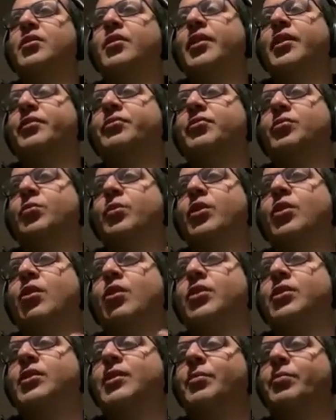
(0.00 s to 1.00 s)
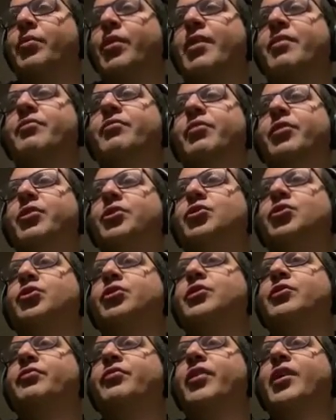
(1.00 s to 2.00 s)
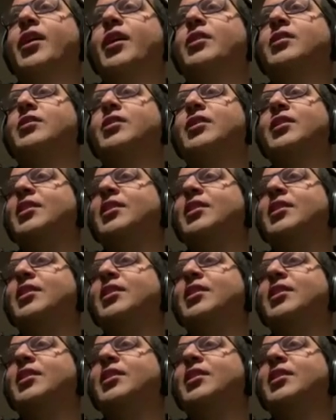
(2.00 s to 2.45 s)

A gift we call the bravery certificate,